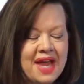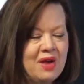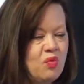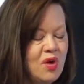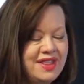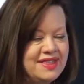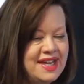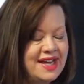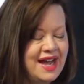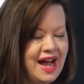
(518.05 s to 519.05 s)
And one
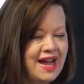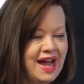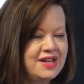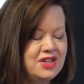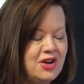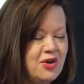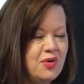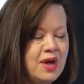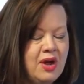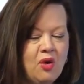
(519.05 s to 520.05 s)
thing I
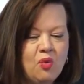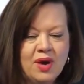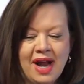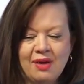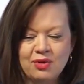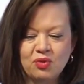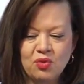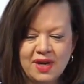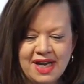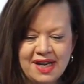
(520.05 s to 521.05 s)
know, when I would
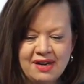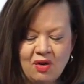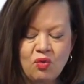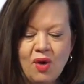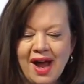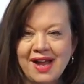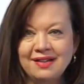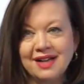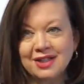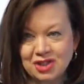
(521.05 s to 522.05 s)

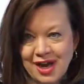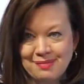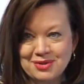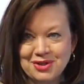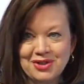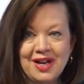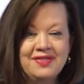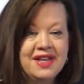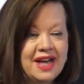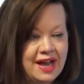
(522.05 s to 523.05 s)
write a chapter,
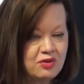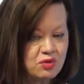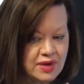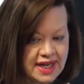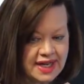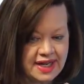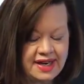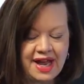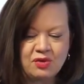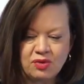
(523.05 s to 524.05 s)
and then I'd read it
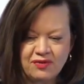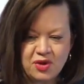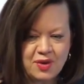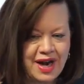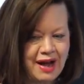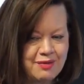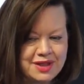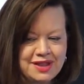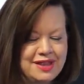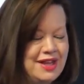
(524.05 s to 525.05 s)
and review it,
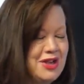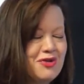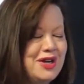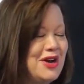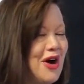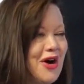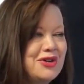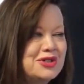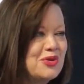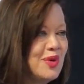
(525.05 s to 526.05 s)
you can
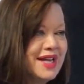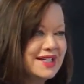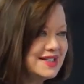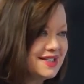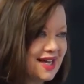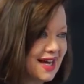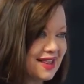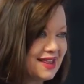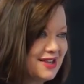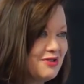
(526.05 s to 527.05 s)
tweak it to
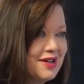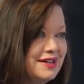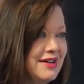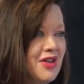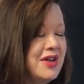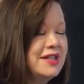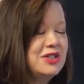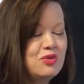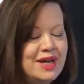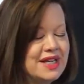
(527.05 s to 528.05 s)
death. You can
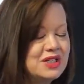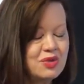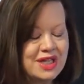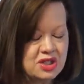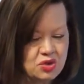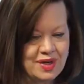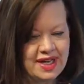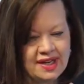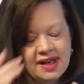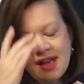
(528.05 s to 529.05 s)
tweak
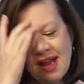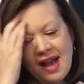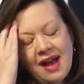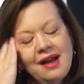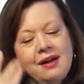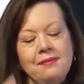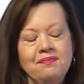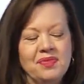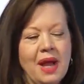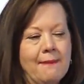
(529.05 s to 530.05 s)
it.
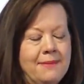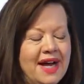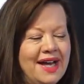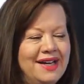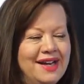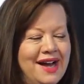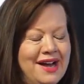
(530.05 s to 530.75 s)
But